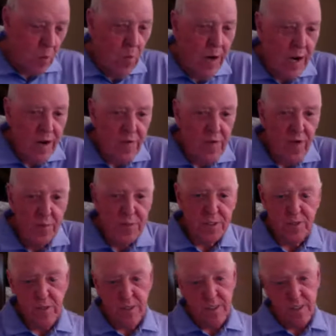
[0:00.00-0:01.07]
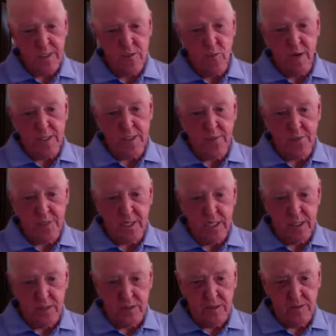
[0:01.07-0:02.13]
Where are the opportunities? Where's the
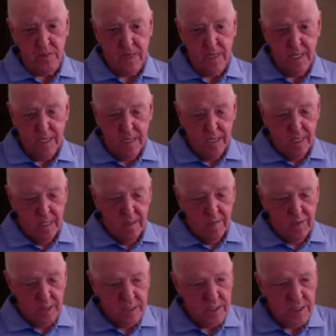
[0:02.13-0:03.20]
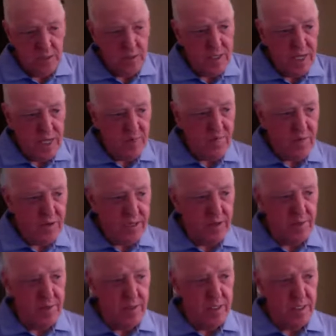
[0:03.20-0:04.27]
potential? Because it's okay for a
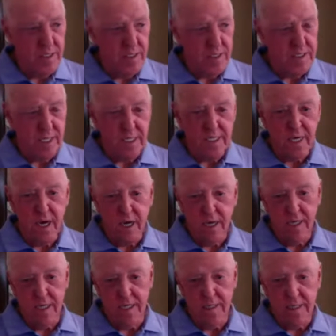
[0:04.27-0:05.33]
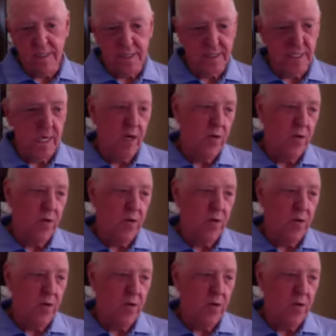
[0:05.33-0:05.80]
company to set targets and to say,